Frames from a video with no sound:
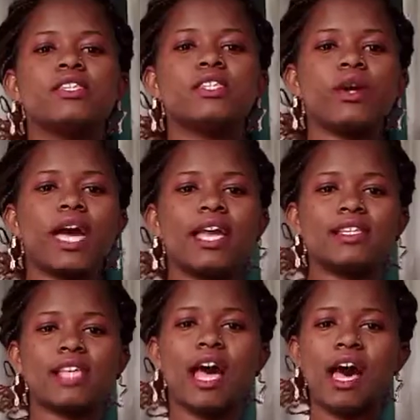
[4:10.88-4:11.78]
So
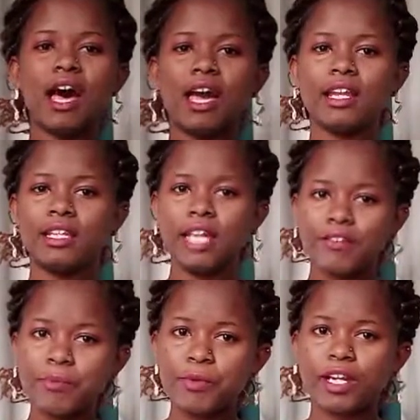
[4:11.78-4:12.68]
guys,
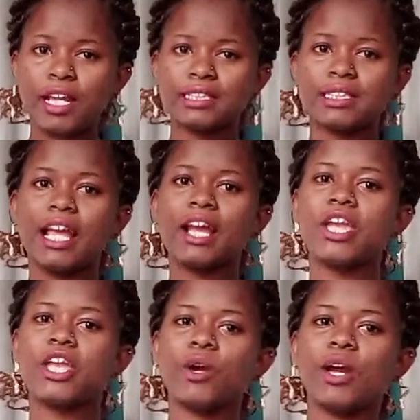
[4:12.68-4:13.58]
dairy products
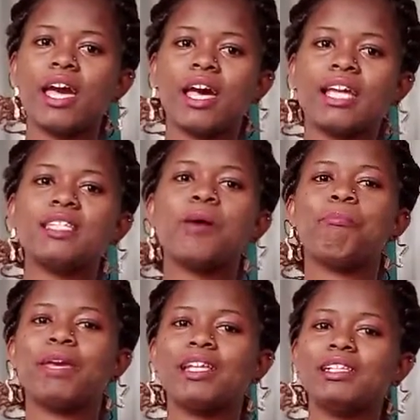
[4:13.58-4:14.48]
like yogurt,
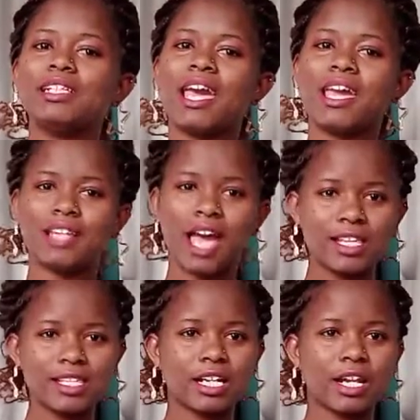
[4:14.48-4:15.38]
milk, and
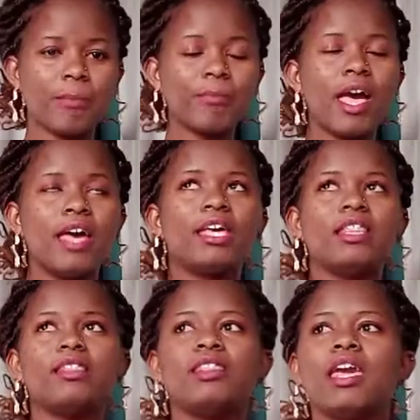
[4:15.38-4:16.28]
ice cream,
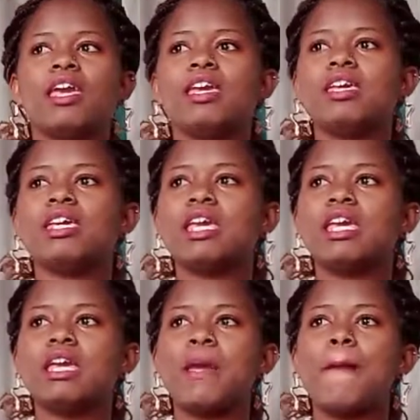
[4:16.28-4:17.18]

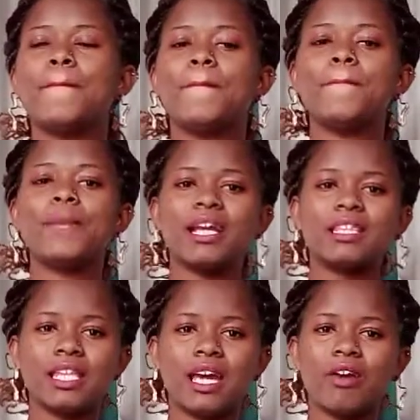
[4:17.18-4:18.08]
they
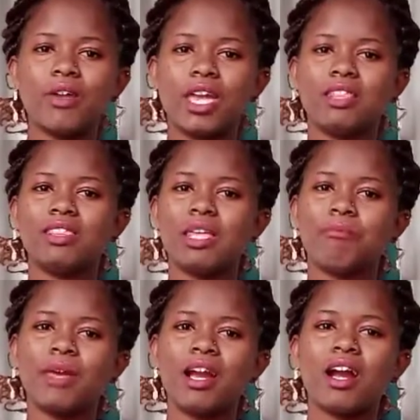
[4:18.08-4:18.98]

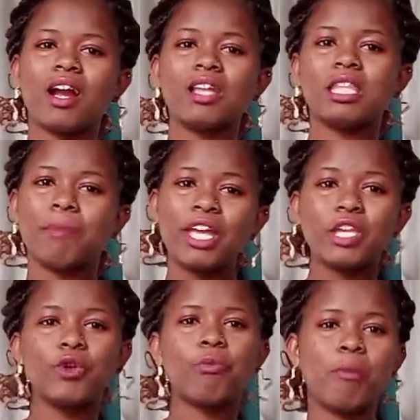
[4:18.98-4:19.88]
they make
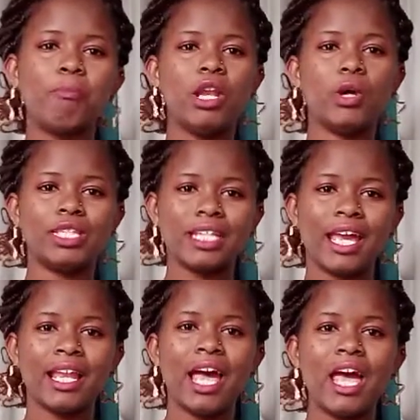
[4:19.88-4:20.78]
you more
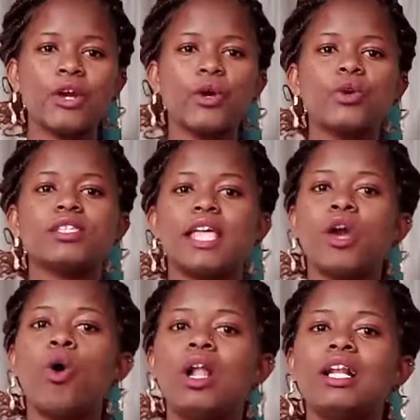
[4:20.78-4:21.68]
bloated because they
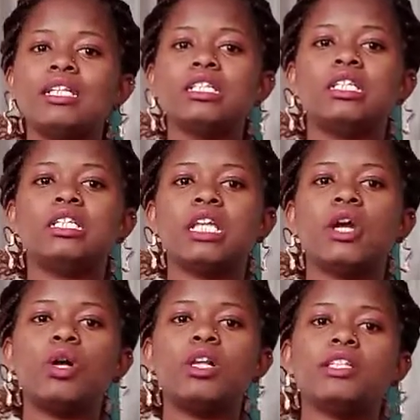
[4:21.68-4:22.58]
hold
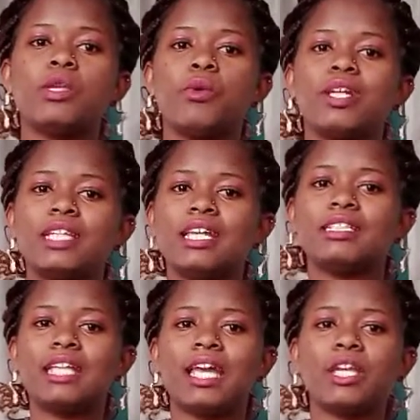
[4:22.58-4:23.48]
the water
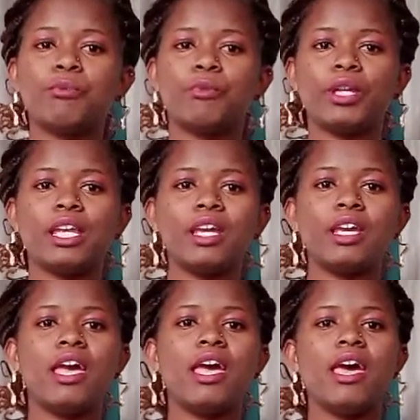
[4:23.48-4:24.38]
inside your body,
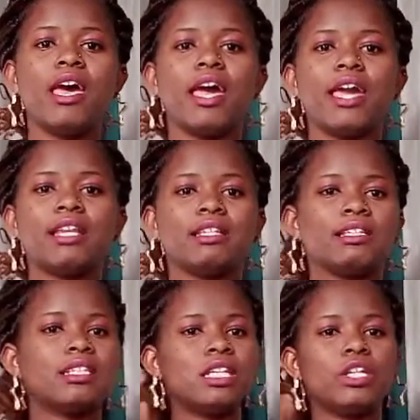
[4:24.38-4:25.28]
and
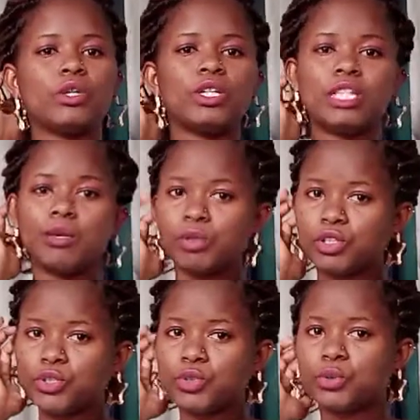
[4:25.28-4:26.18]
you're not able
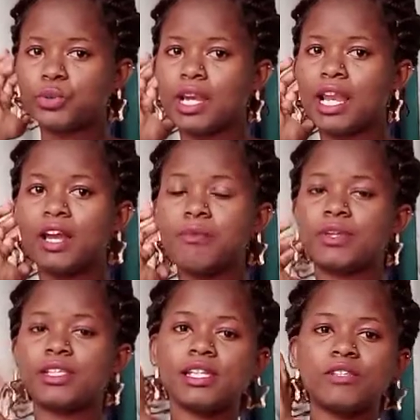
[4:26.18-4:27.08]
to like
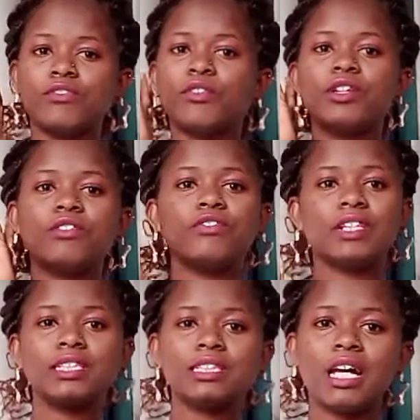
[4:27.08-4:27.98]
process food
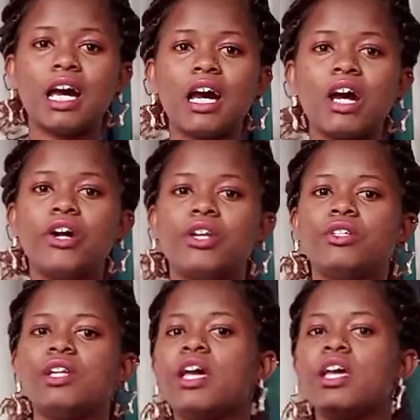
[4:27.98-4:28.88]
faster, or
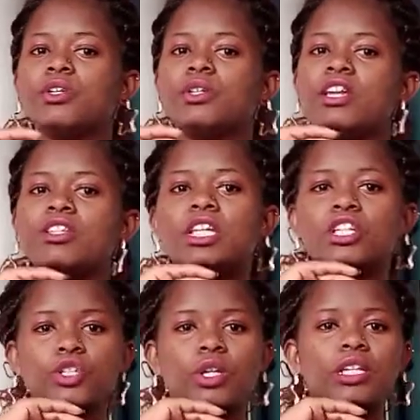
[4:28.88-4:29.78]
your
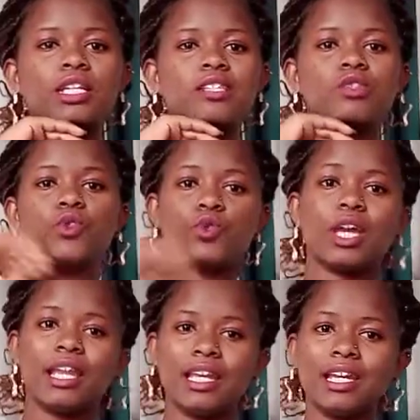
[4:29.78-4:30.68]
digestion is
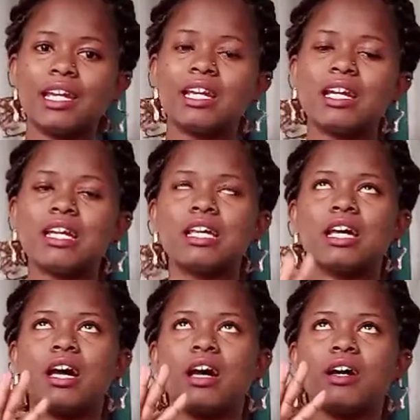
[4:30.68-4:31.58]
usually
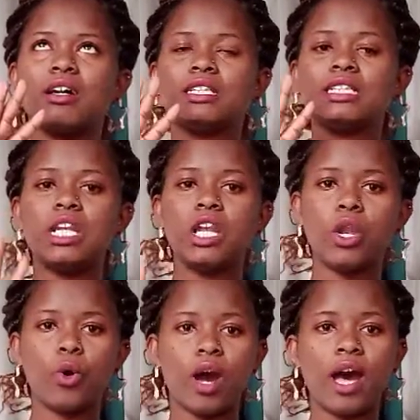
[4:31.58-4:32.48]

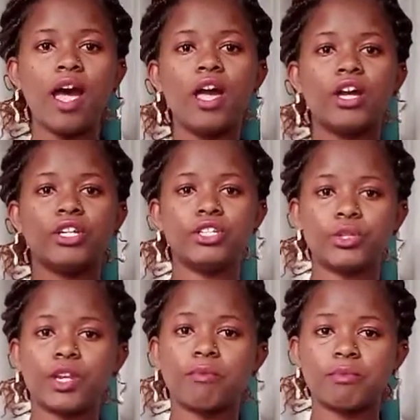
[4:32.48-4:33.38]
slower
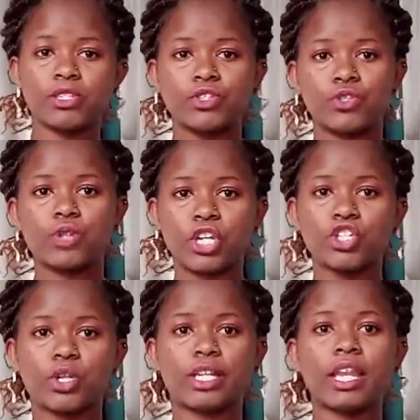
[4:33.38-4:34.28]
during
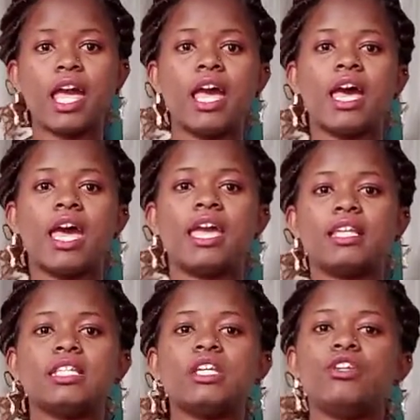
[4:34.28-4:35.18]
menstruation,
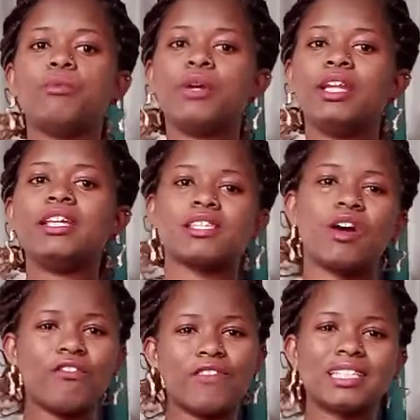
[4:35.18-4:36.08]
and your body is
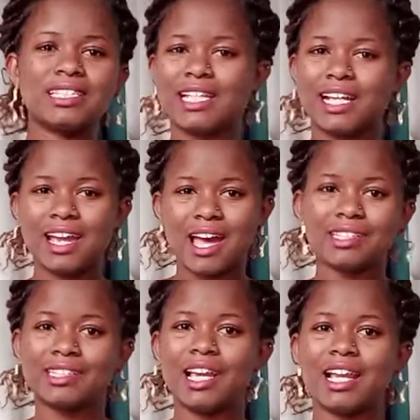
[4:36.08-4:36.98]
obviously
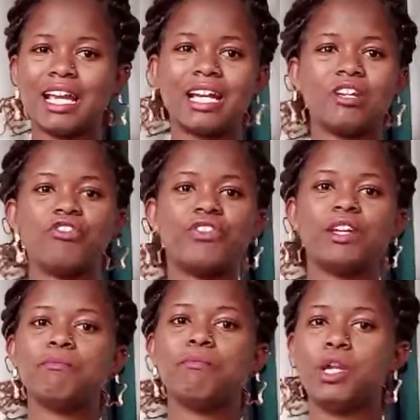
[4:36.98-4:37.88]
gassier, like you
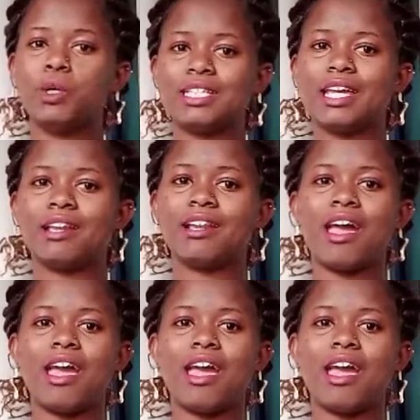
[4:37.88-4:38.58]
feel bloated